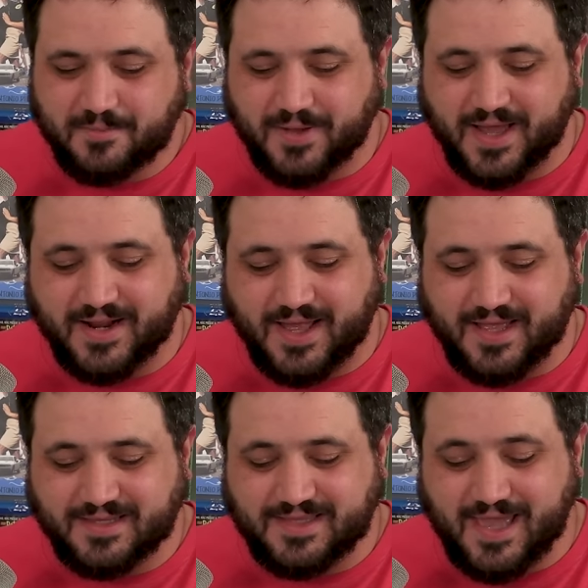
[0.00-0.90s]

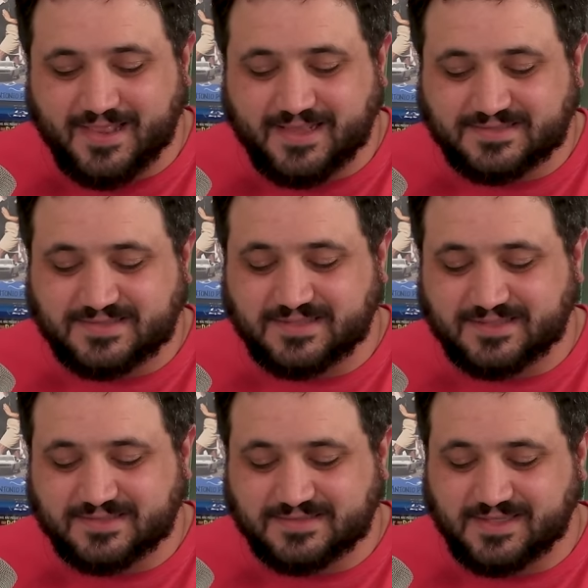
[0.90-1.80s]
But yeah, that's the
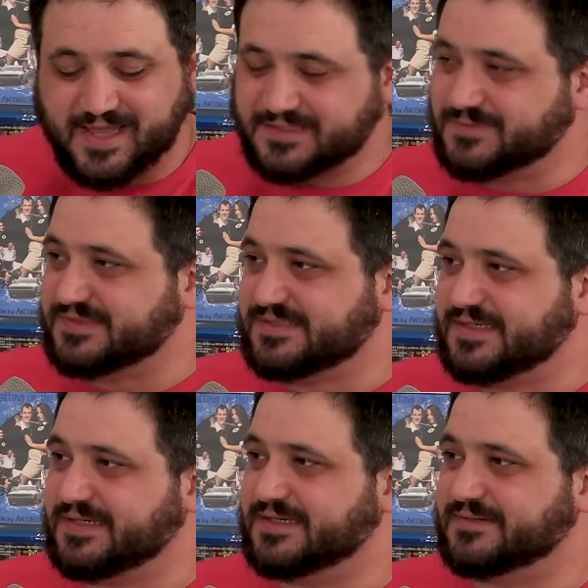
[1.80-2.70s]
last we
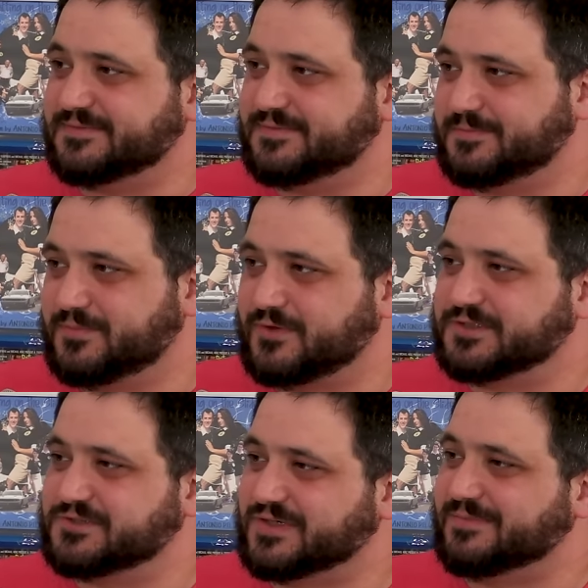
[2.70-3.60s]
see of
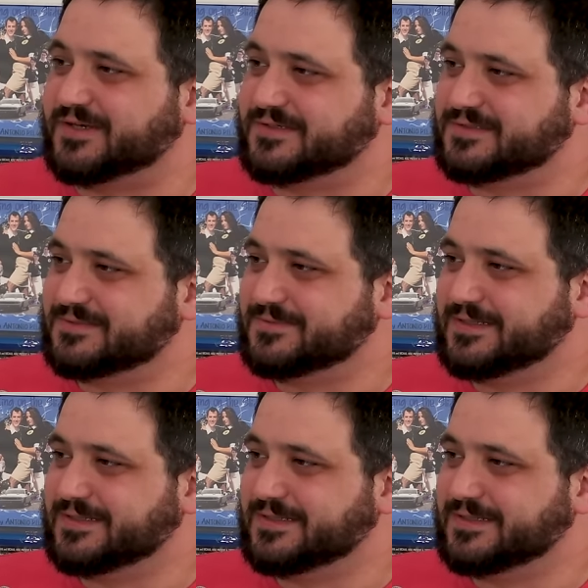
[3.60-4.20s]
poor Treebeard.